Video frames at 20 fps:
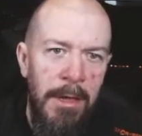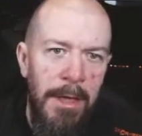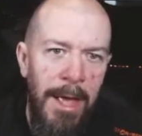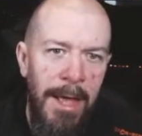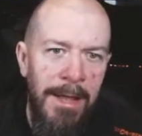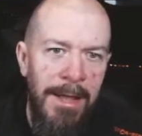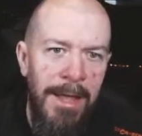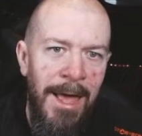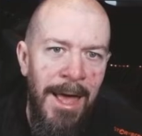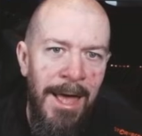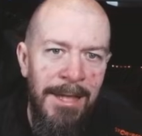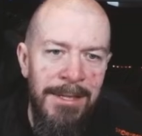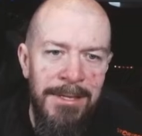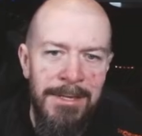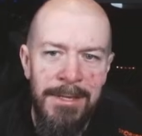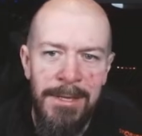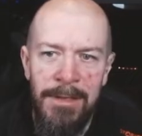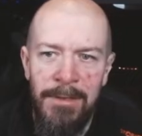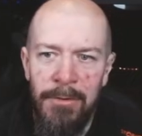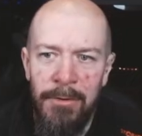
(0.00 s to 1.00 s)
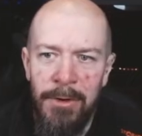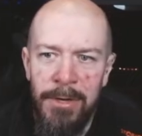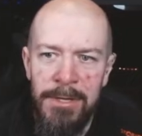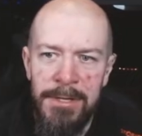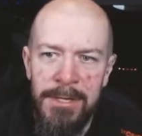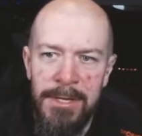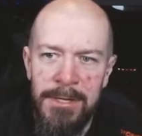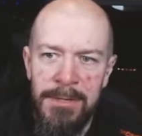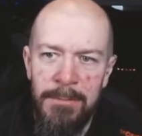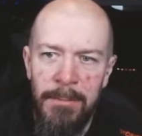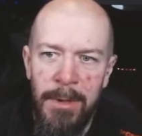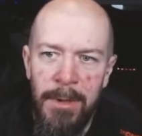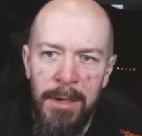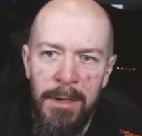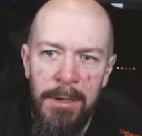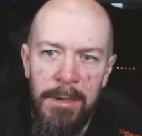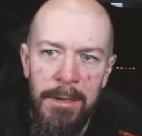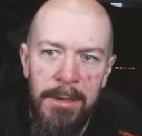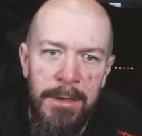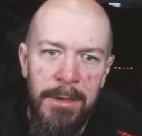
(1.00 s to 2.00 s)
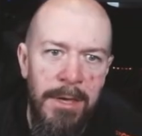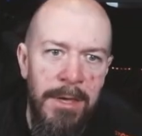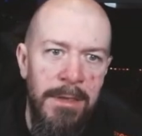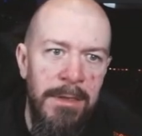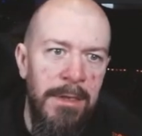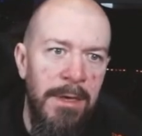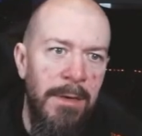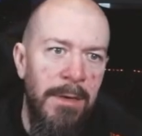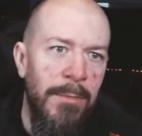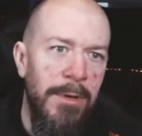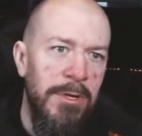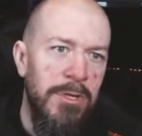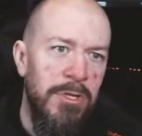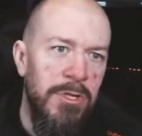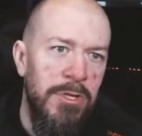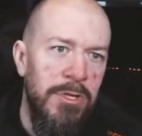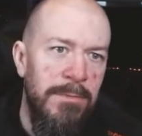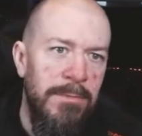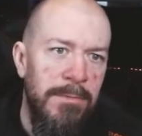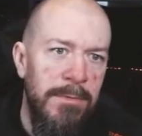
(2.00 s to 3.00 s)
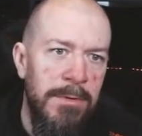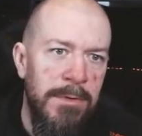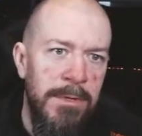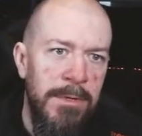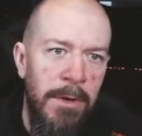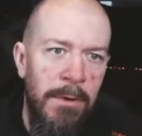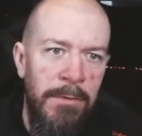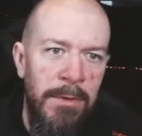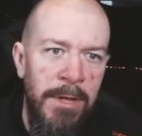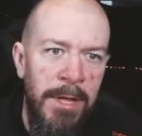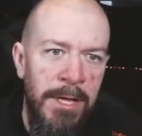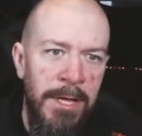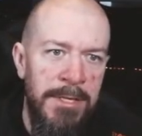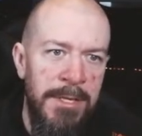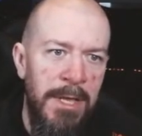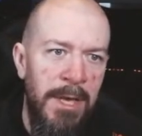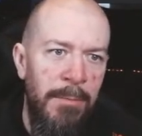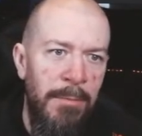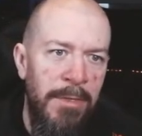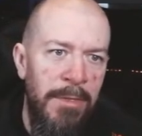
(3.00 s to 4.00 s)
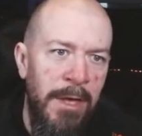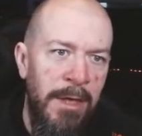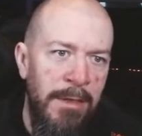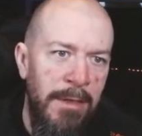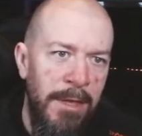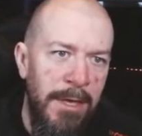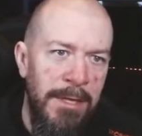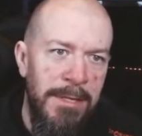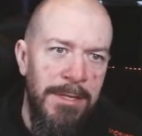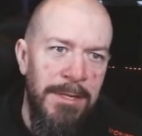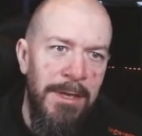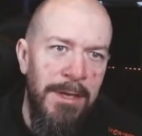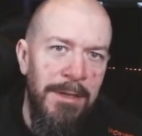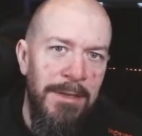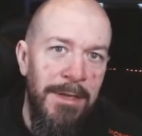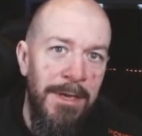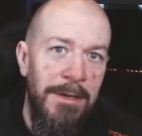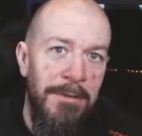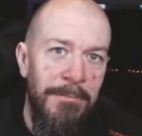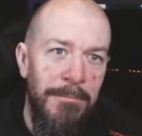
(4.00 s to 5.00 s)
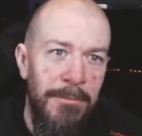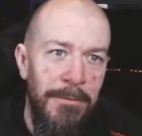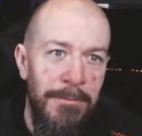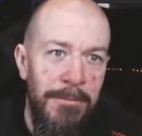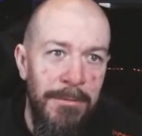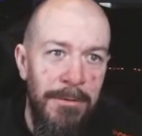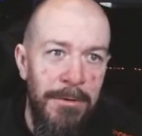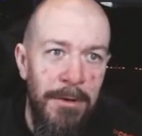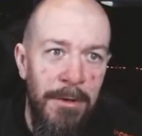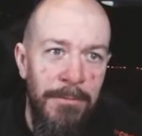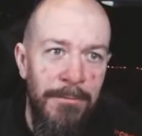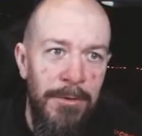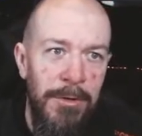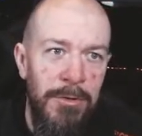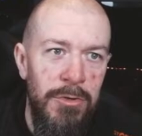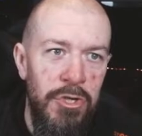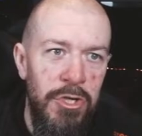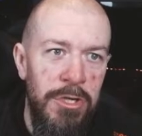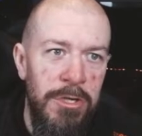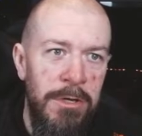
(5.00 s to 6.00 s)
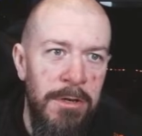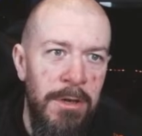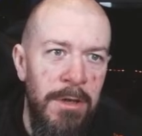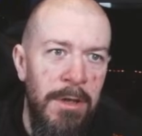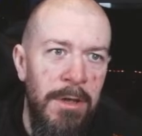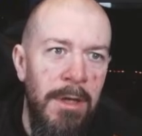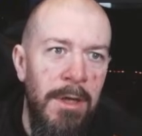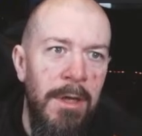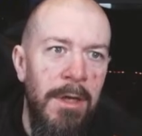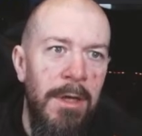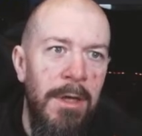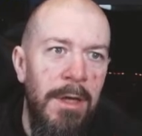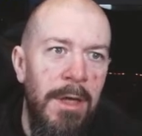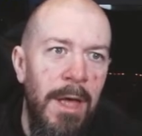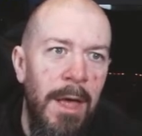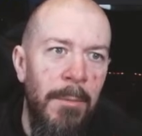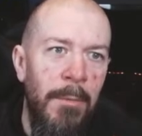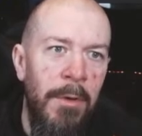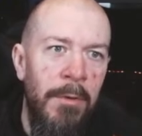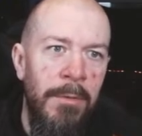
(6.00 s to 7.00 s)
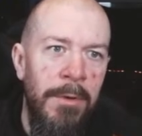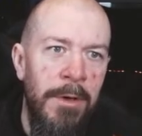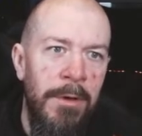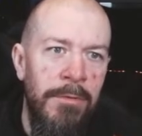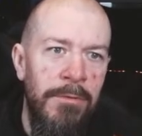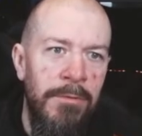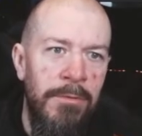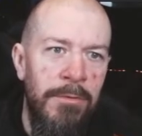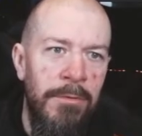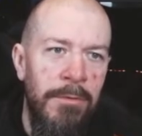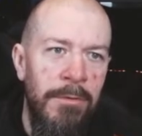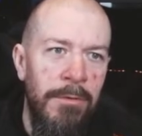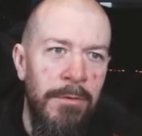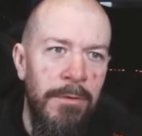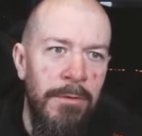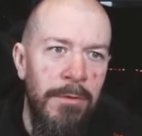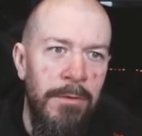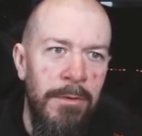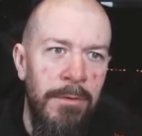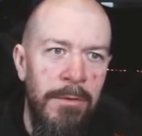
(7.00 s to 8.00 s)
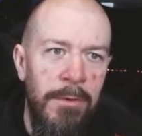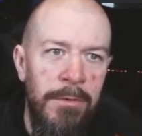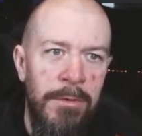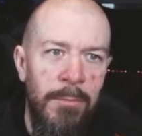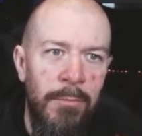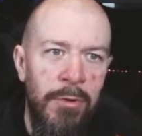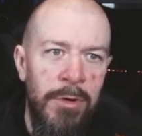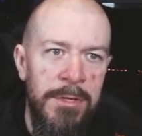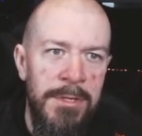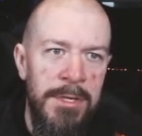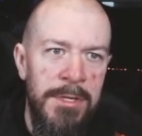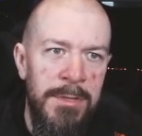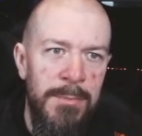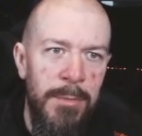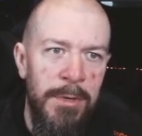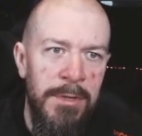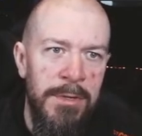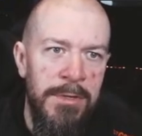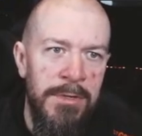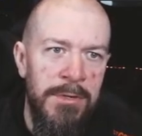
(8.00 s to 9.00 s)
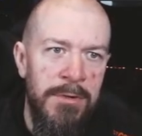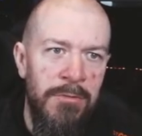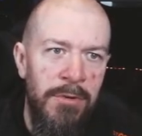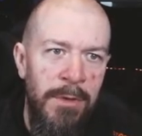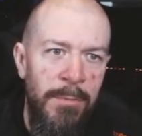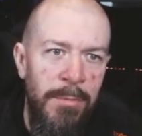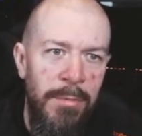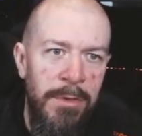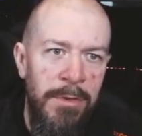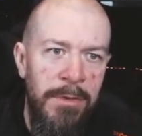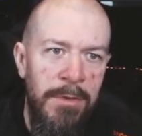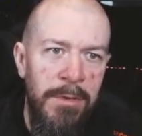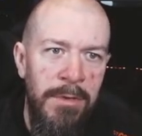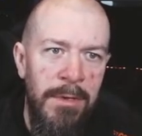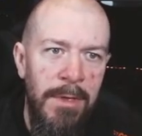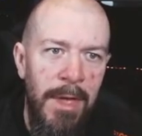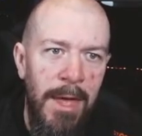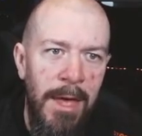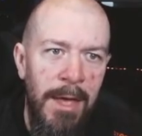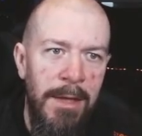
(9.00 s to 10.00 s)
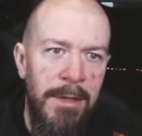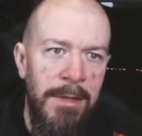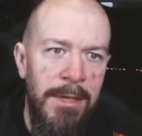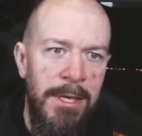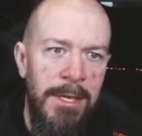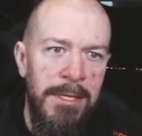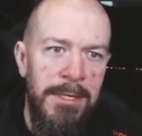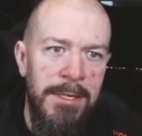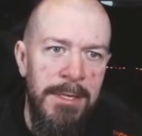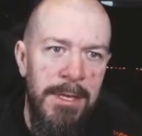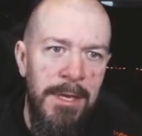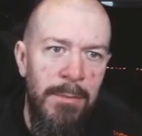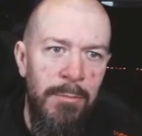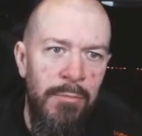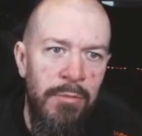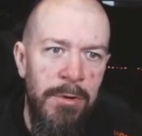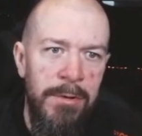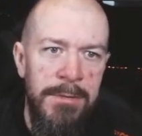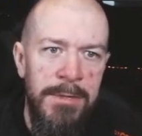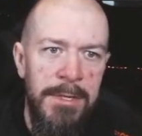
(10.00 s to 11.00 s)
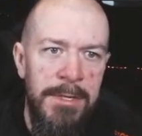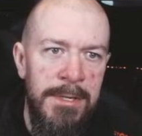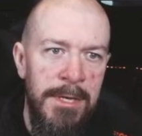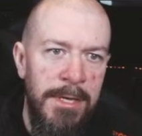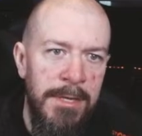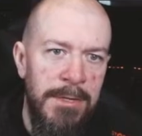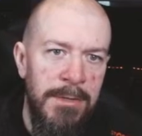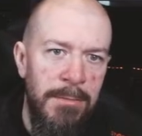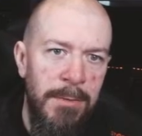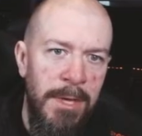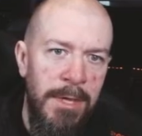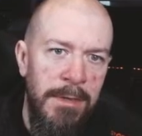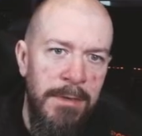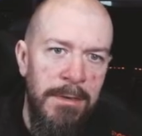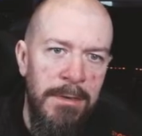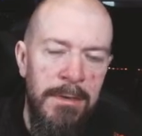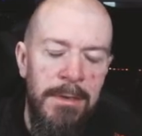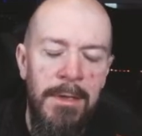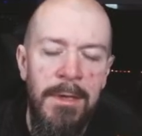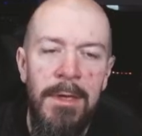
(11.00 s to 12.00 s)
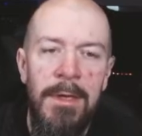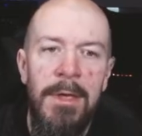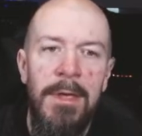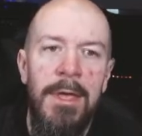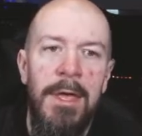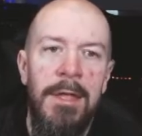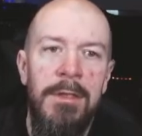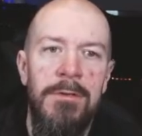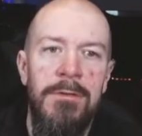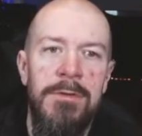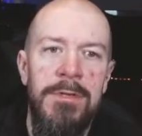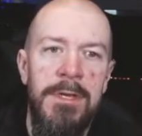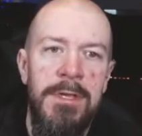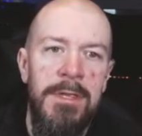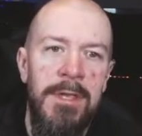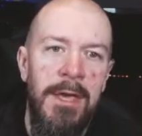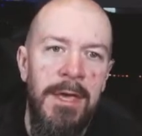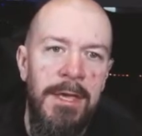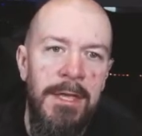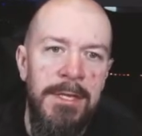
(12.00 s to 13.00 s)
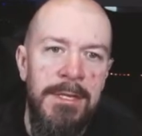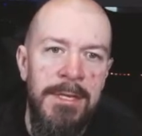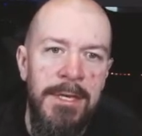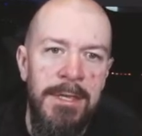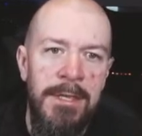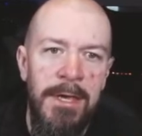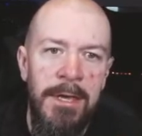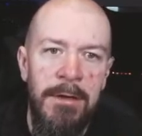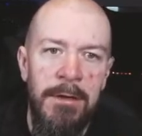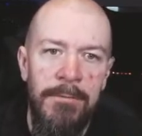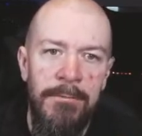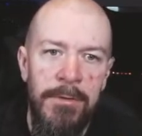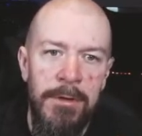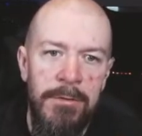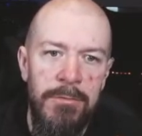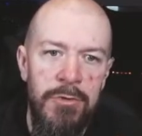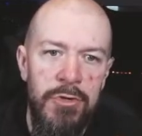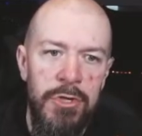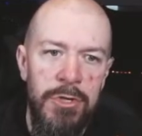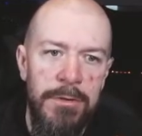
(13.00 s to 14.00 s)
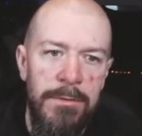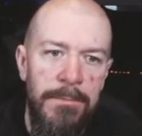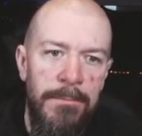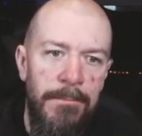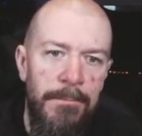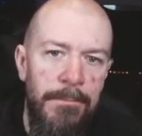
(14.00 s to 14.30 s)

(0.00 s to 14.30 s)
enhance the noise as well in the image. So the next step then is the deconvolution. I'm going on to not the process but the script and easy processing suite and using the easy deconvolution.